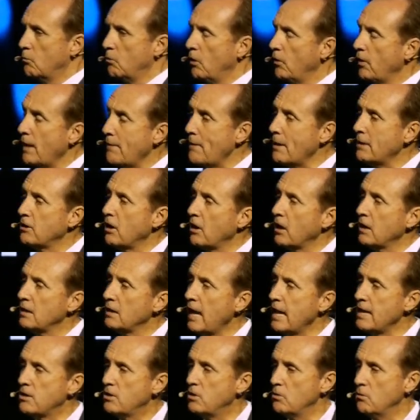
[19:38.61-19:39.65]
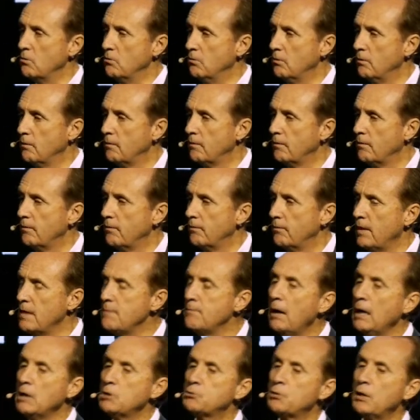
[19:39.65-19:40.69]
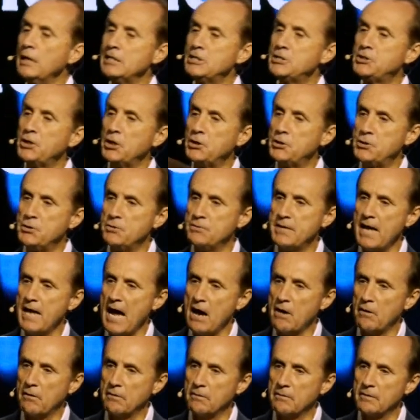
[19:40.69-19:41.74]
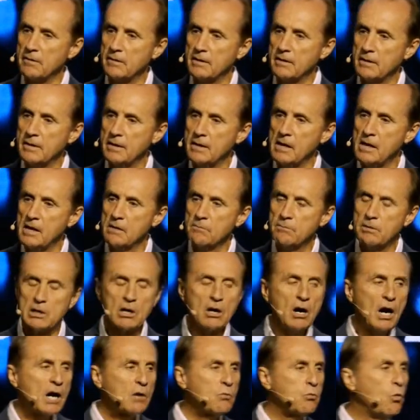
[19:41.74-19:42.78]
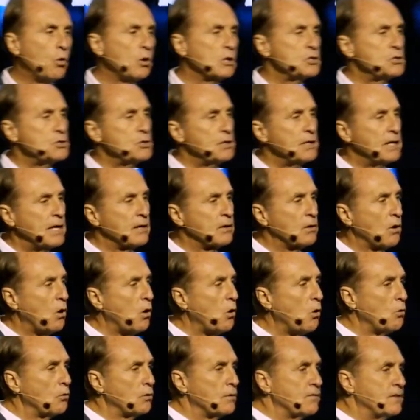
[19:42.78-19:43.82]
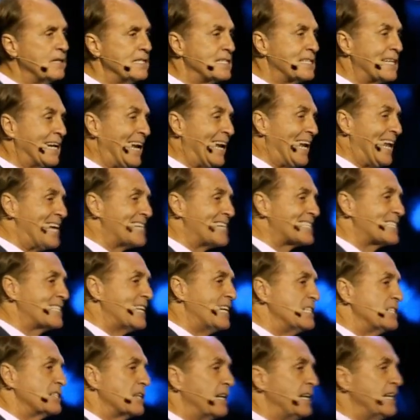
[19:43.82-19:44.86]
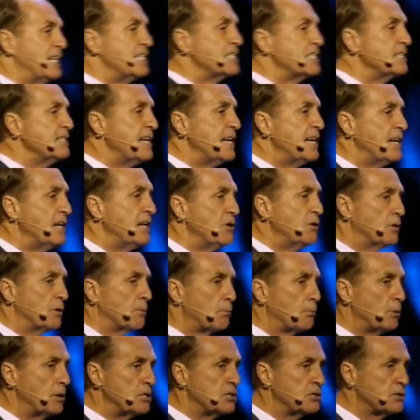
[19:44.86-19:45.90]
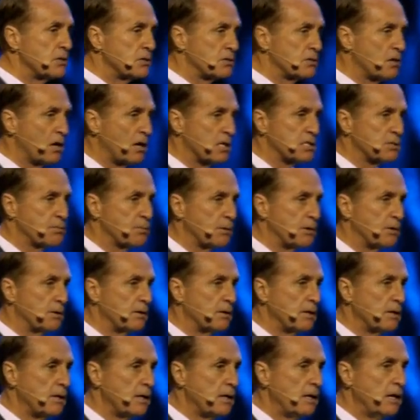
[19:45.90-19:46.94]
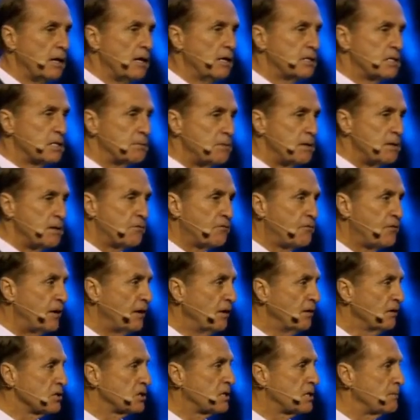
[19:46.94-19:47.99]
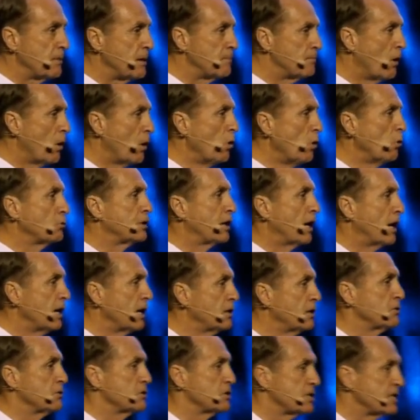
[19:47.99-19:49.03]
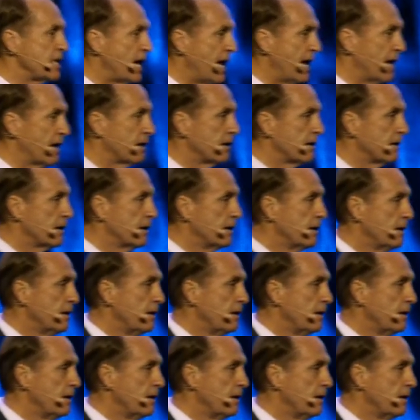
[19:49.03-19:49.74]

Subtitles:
Well, they may not like you. They might try to shut you down. But God wants you to get a hold of these last days that he's needing you to preach this gospel. to be fearless, to be bold, to understand